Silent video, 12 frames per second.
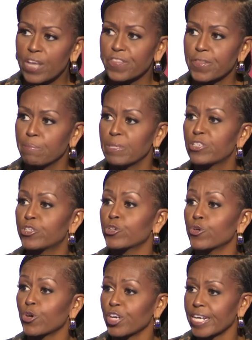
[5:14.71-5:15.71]
the
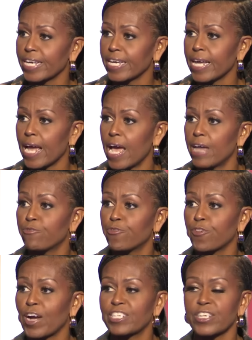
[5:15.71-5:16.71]
maturity and
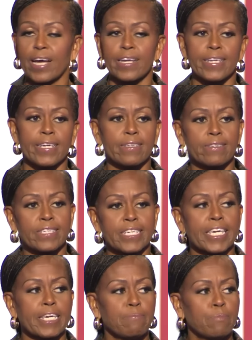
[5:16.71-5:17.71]
fresh ideas to
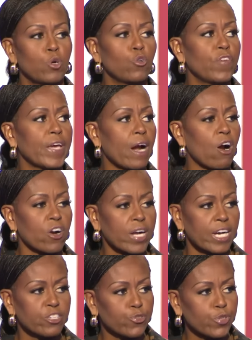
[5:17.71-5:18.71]
keep moving our
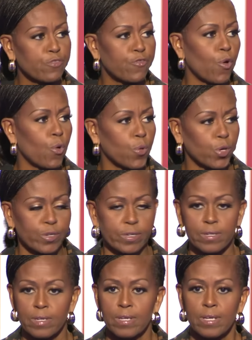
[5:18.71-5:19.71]
country forward.
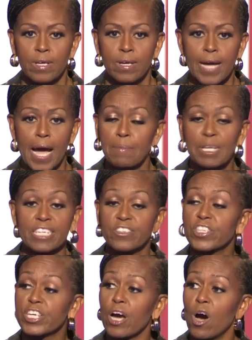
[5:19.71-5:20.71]
Kamala is
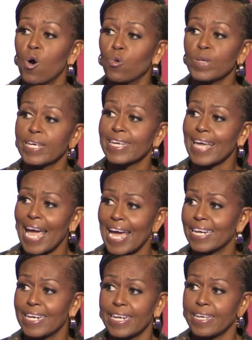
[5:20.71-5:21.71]
the only
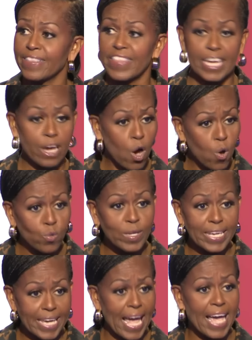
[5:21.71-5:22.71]
candidate, the
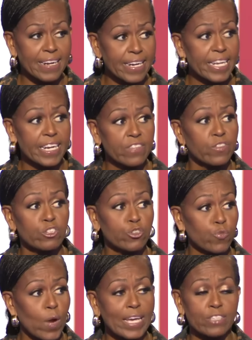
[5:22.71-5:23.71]
only candidate in this
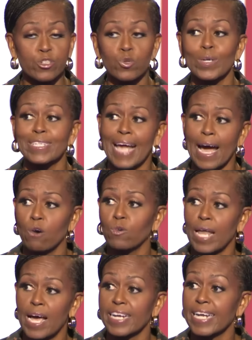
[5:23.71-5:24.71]
race who has
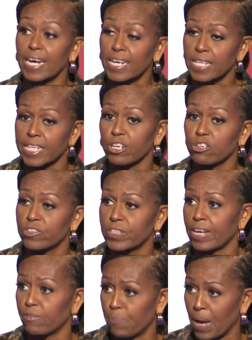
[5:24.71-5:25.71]
outlined a clear
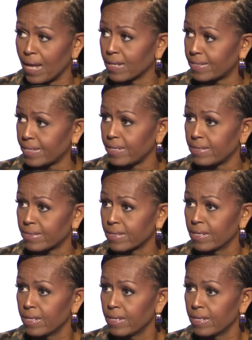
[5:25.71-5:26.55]
set of policies,